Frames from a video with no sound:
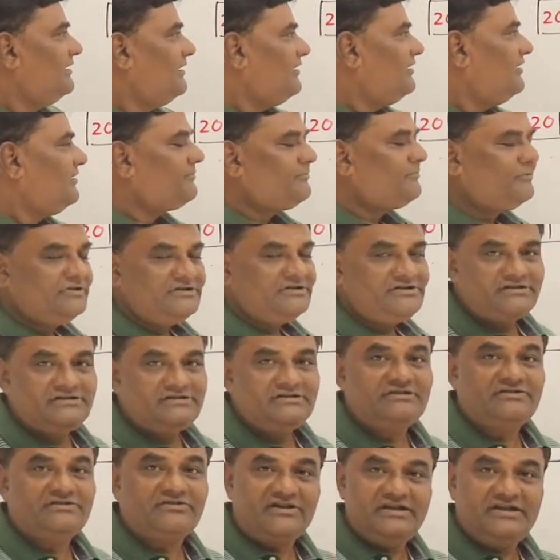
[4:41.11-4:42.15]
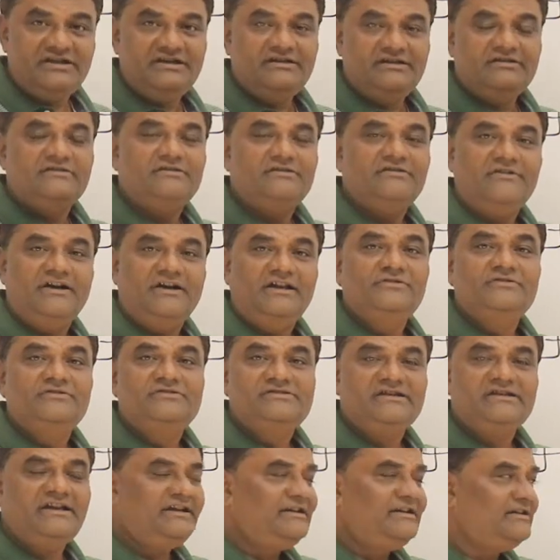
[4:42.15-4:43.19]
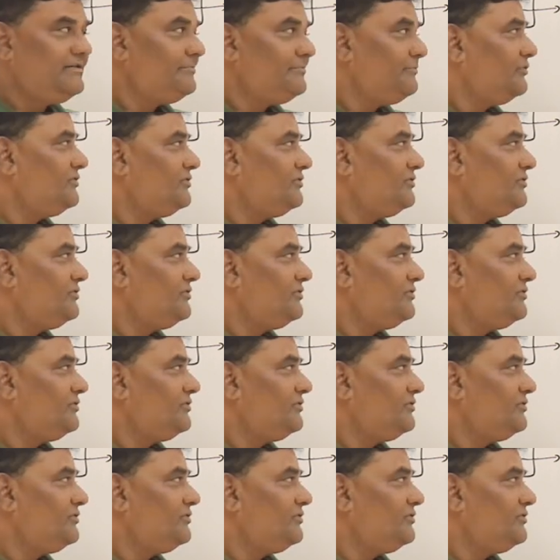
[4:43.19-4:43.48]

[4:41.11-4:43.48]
Or position 3, the value is 8.